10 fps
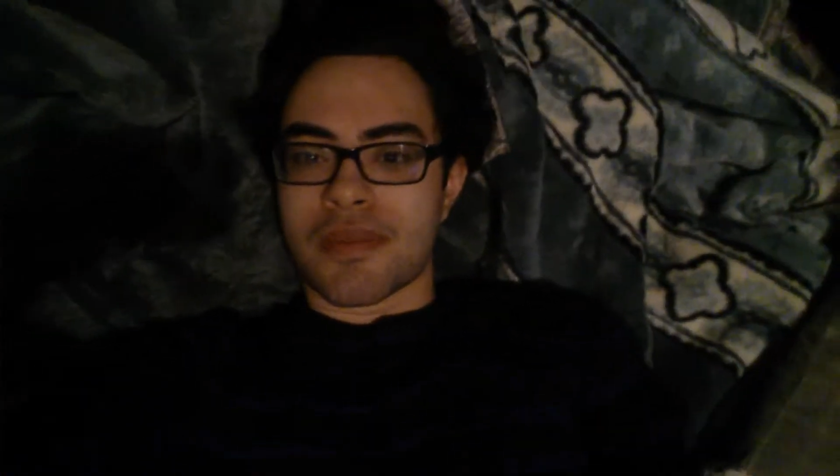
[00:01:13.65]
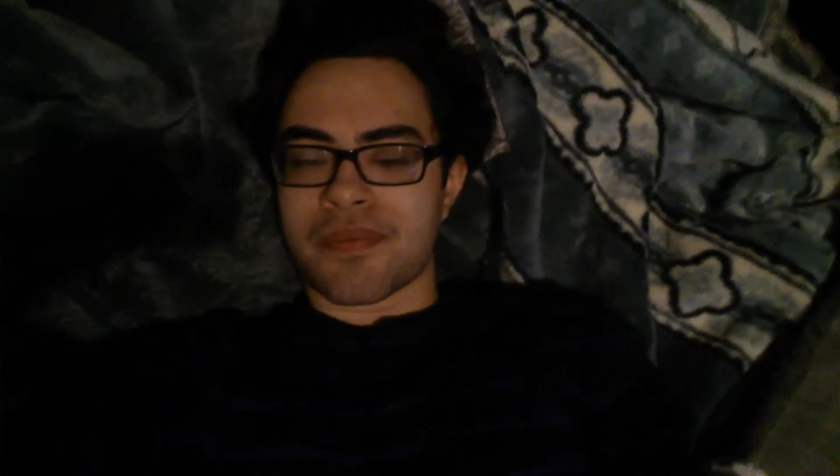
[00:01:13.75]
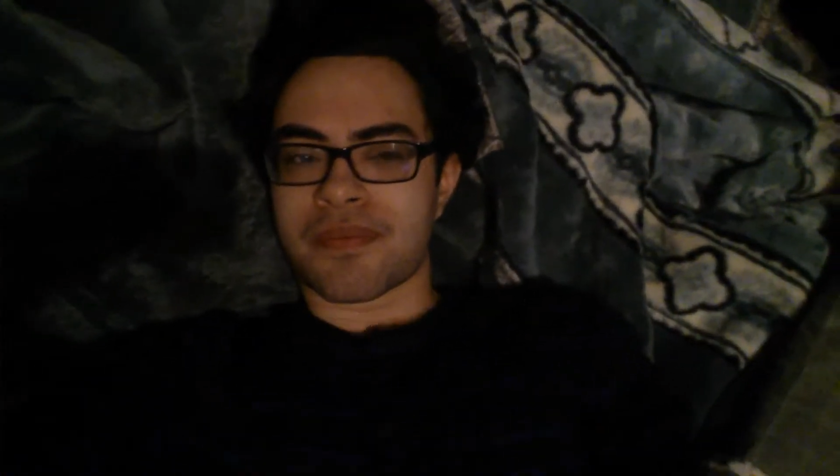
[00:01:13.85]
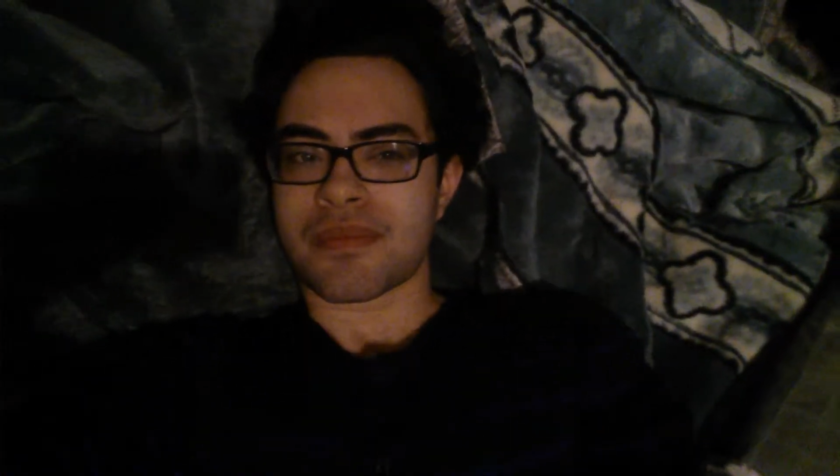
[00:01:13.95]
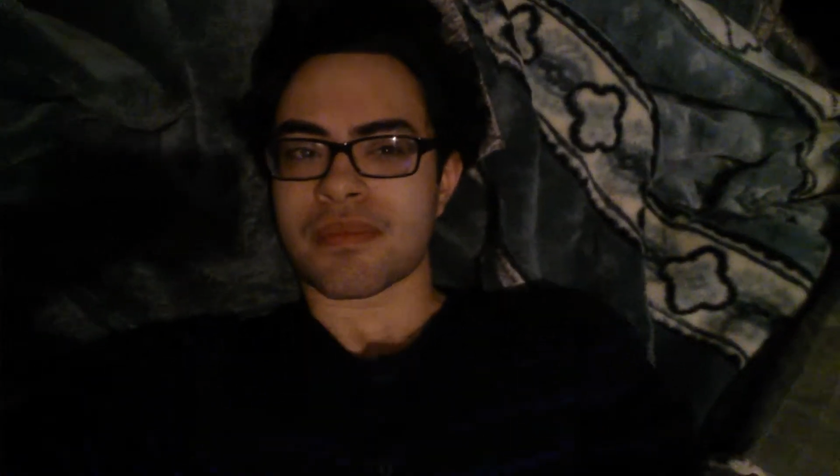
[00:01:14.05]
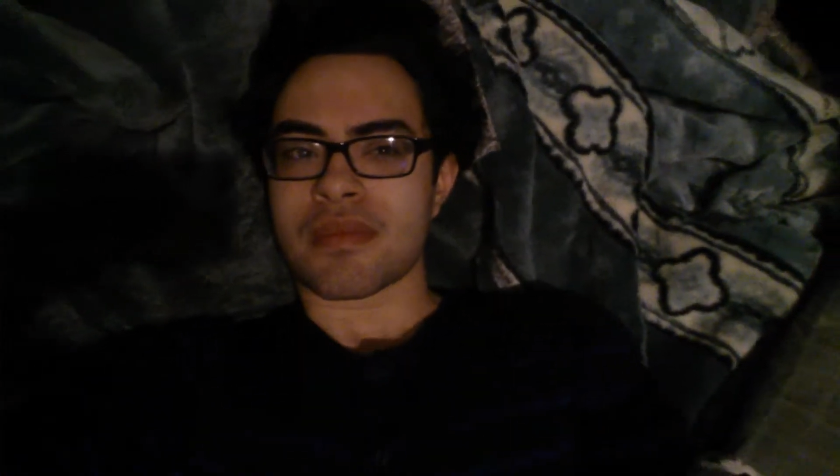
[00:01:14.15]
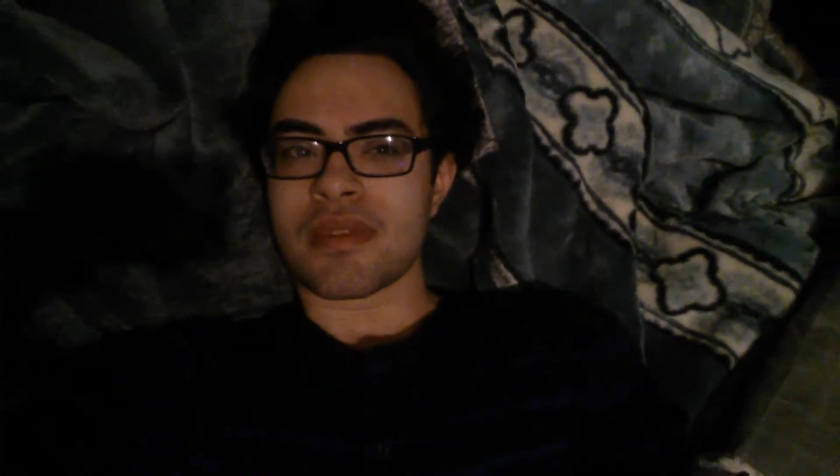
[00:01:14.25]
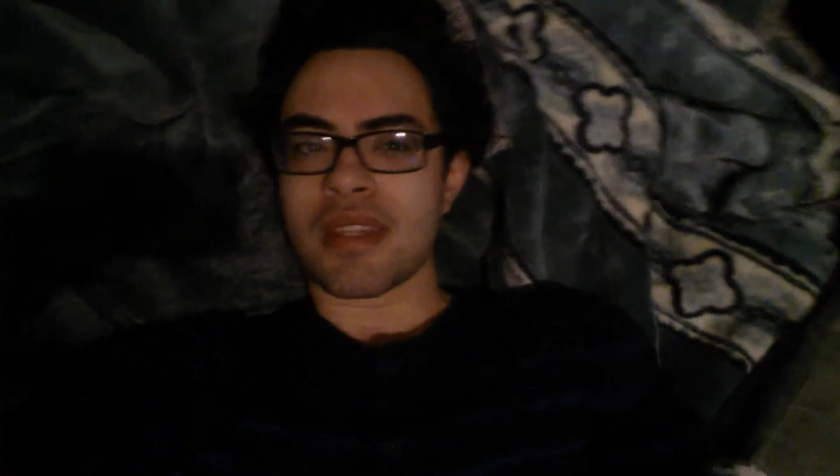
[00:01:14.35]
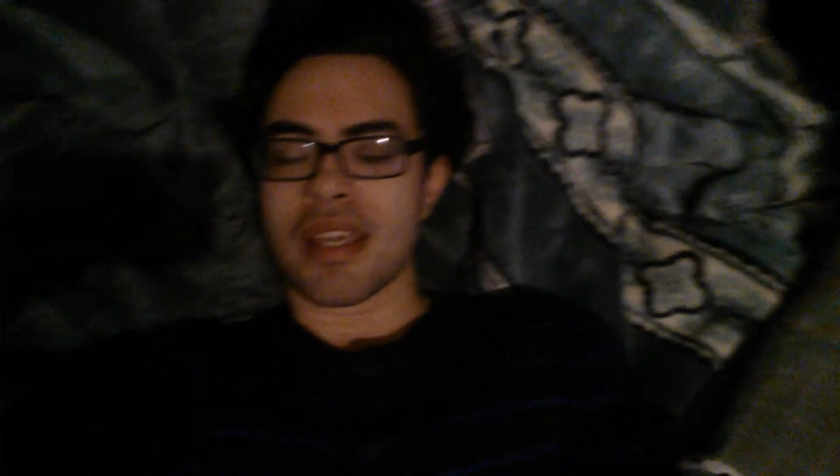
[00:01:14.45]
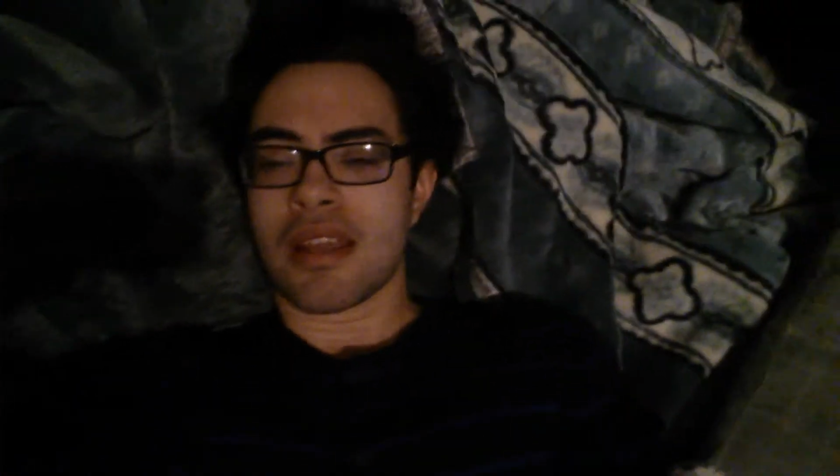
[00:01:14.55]

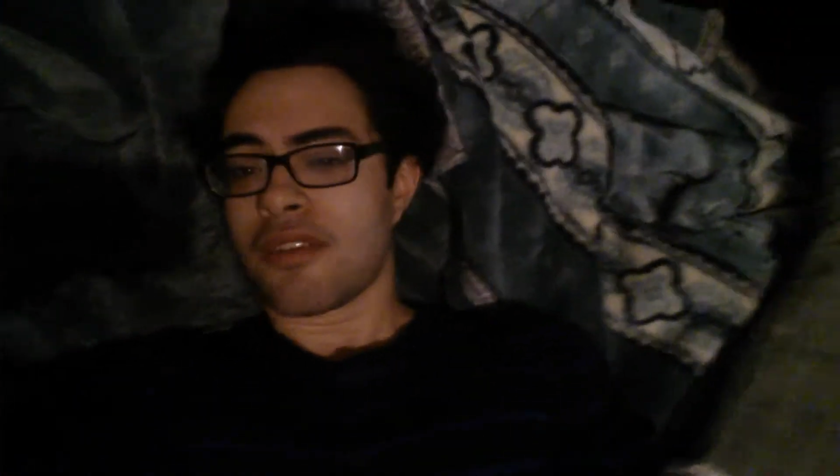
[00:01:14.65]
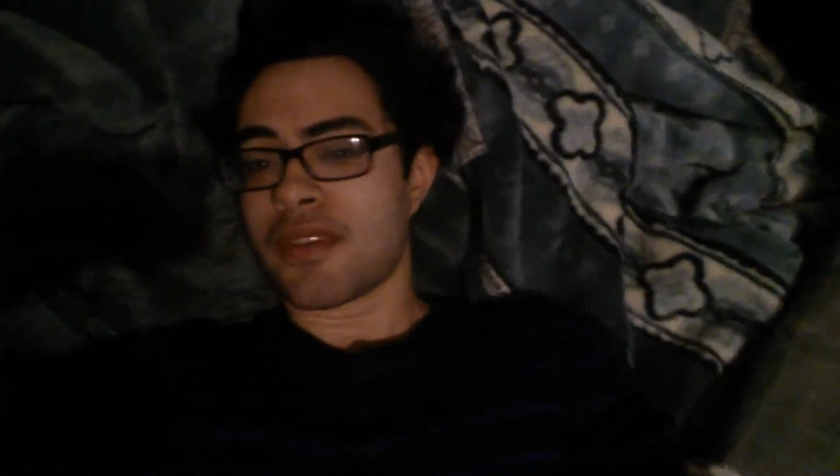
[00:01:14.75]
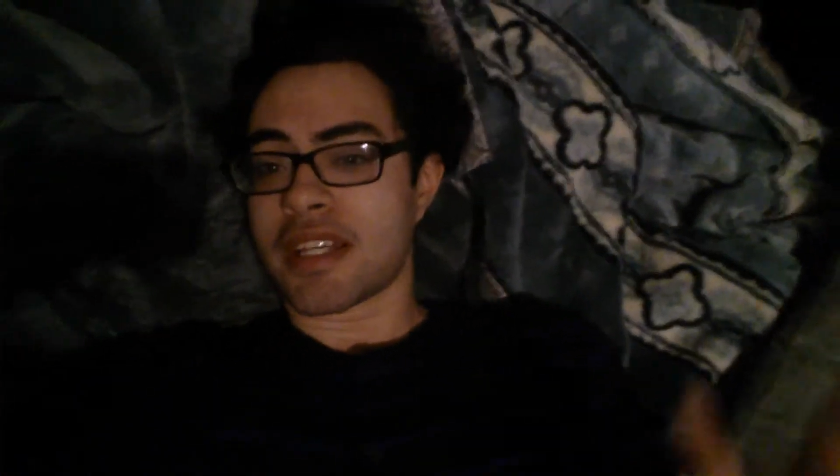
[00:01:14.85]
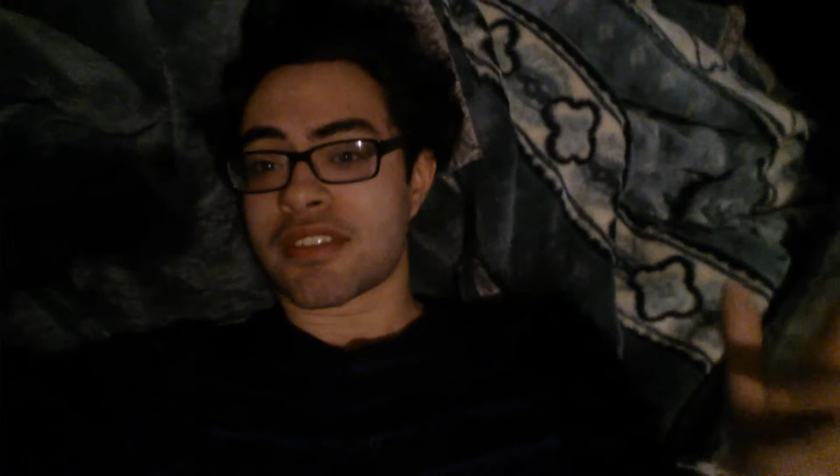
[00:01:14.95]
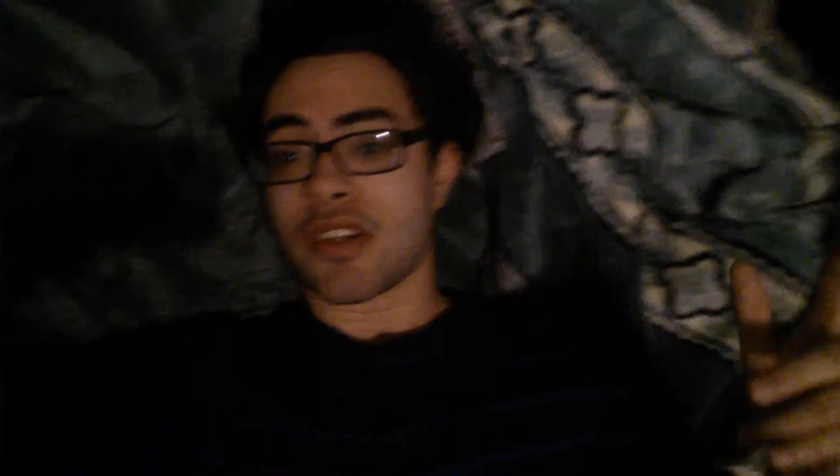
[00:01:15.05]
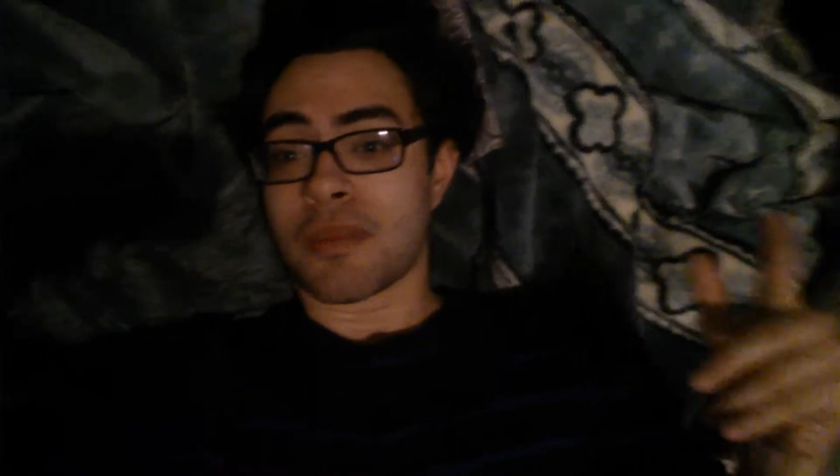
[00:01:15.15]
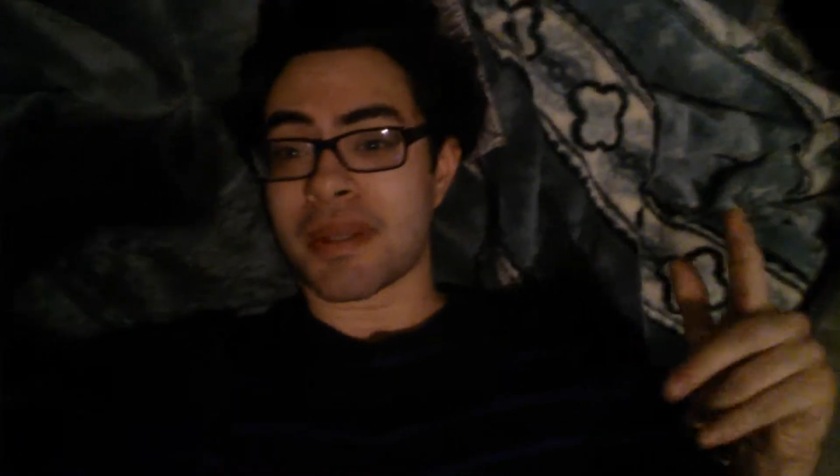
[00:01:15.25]
I don't know if you guys know,